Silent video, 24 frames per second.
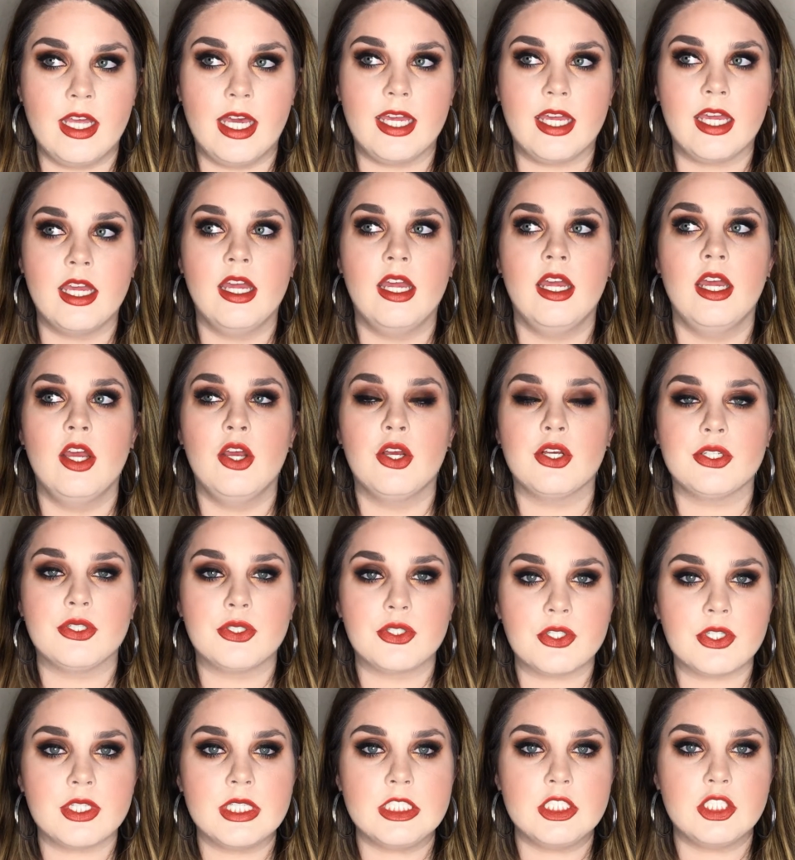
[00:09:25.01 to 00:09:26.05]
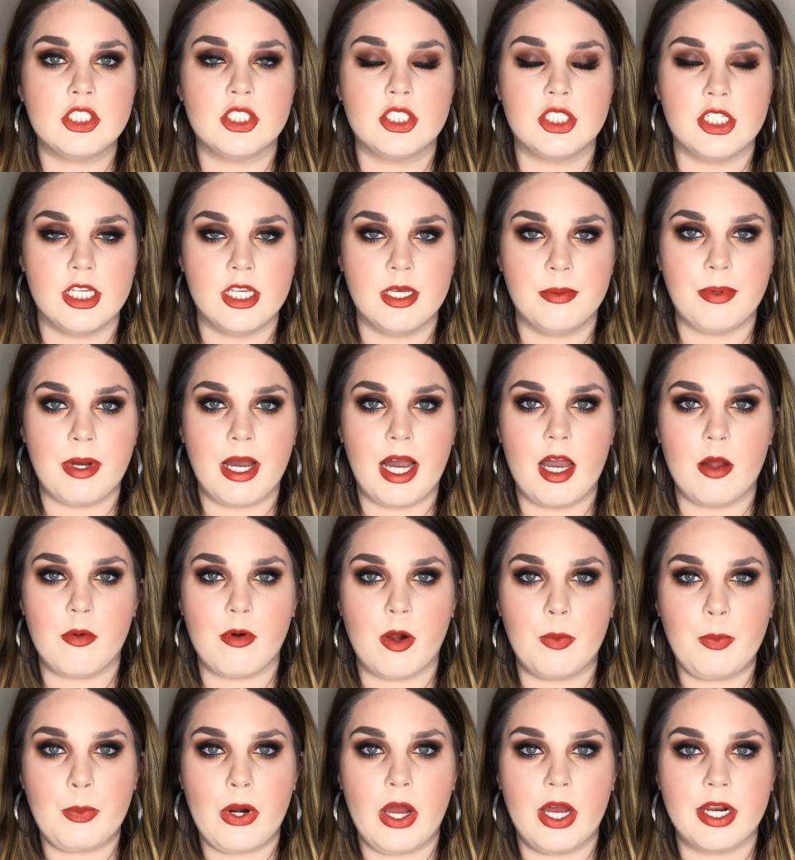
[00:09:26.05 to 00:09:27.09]
Like, usually cheap
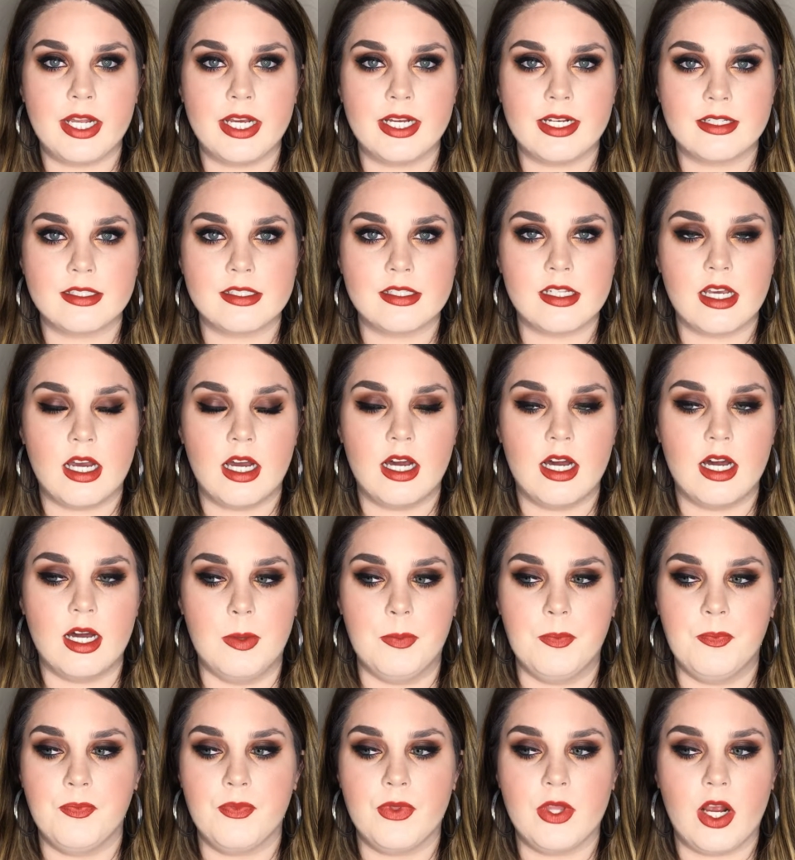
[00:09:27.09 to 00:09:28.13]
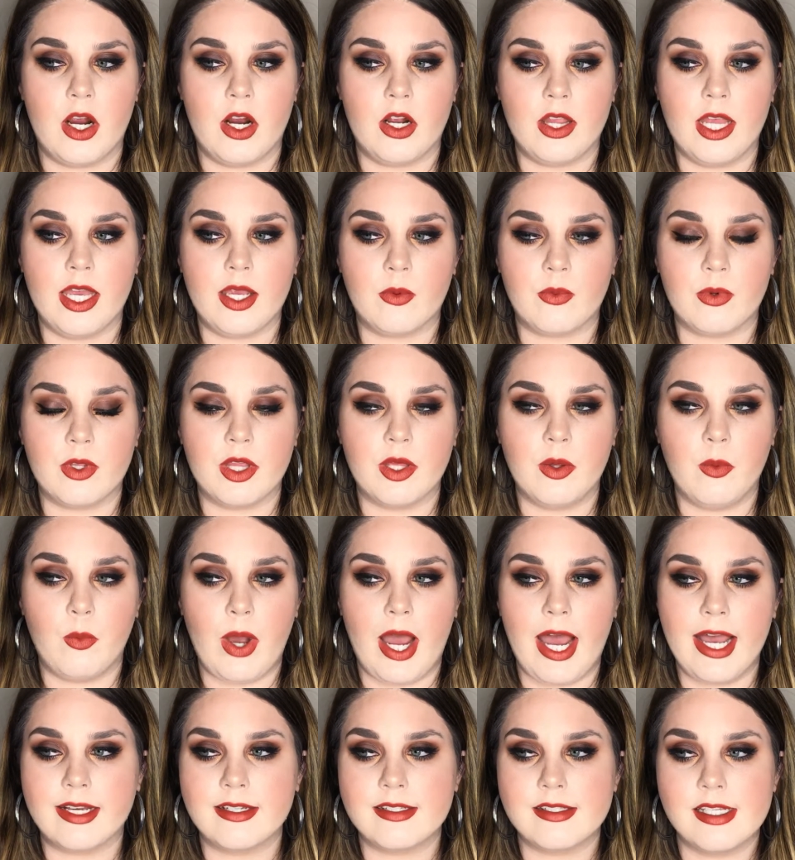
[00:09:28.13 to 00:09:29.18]
eyebrow products are like really
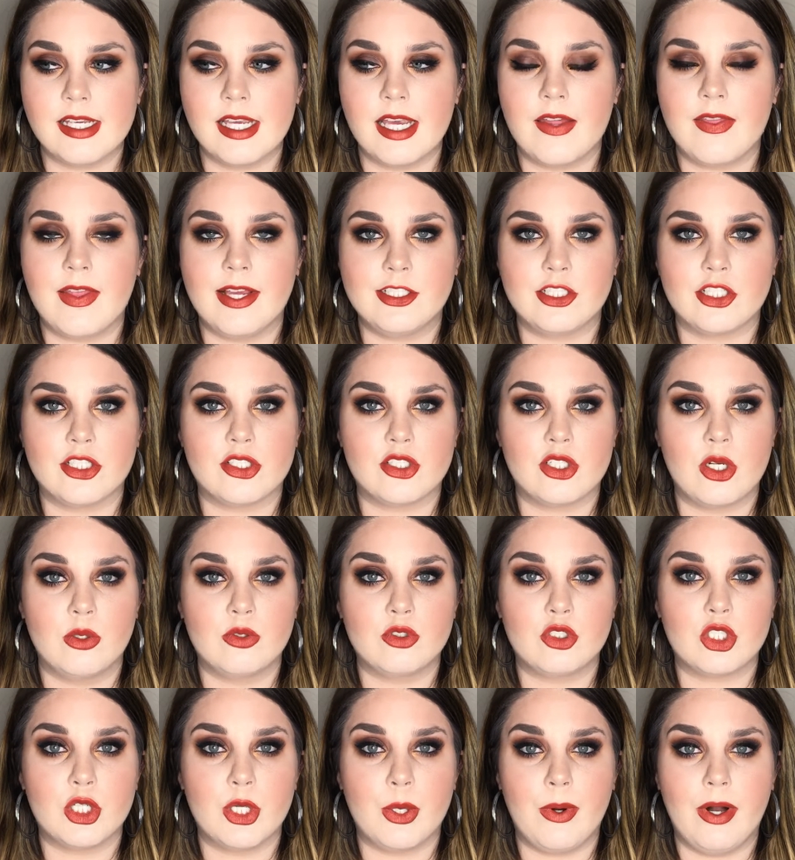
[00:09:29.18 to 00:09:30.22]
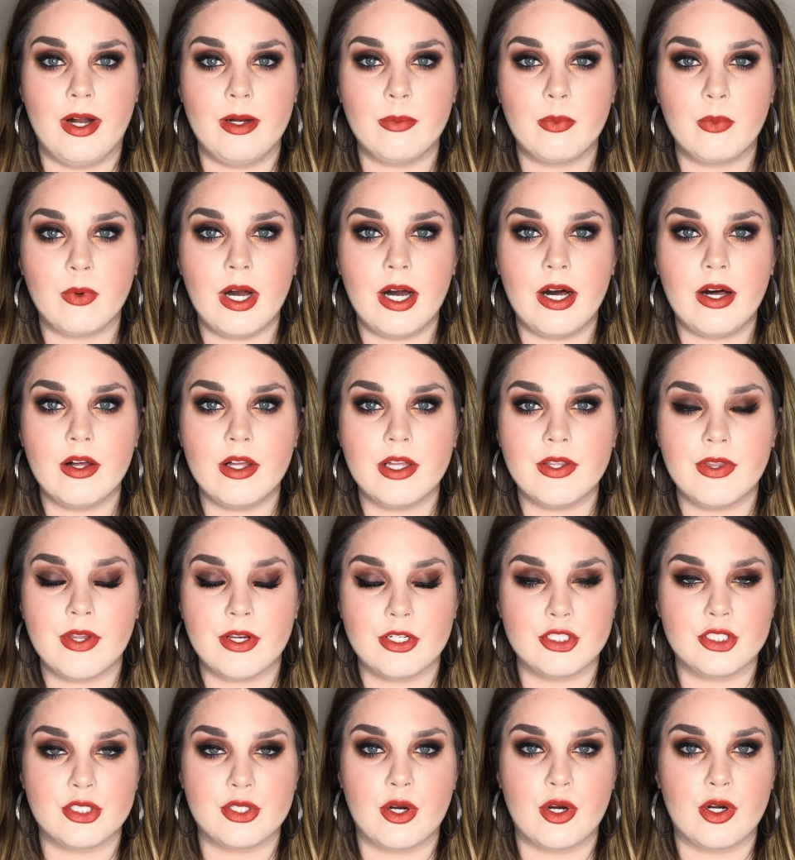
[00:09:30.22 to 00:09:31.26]
waxy and they just don't show up well and
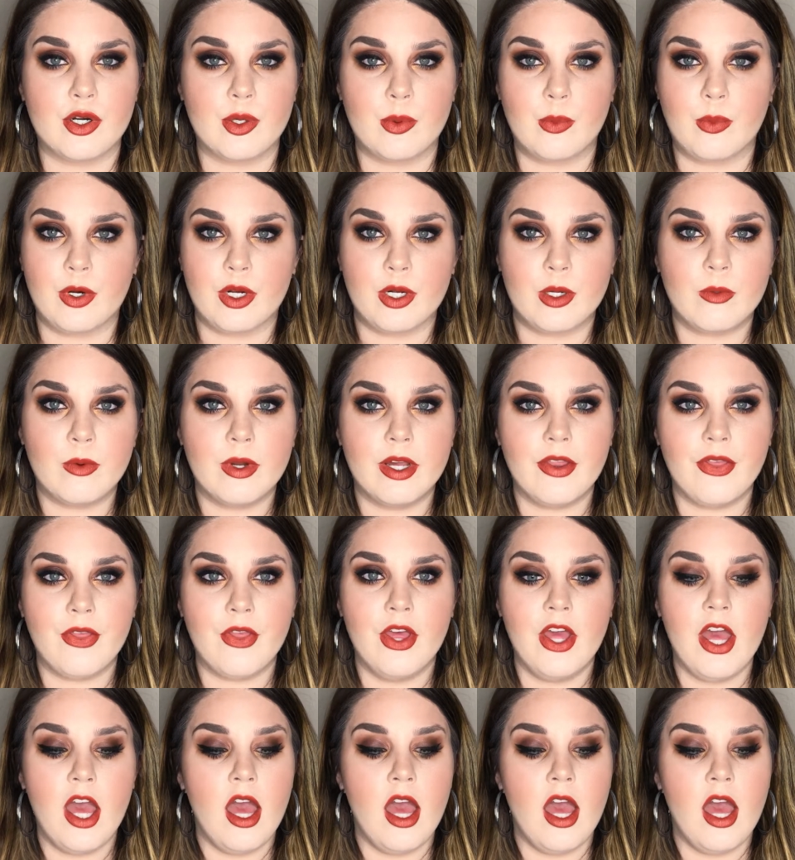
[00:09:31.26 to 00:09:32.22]
they're just hard to work with.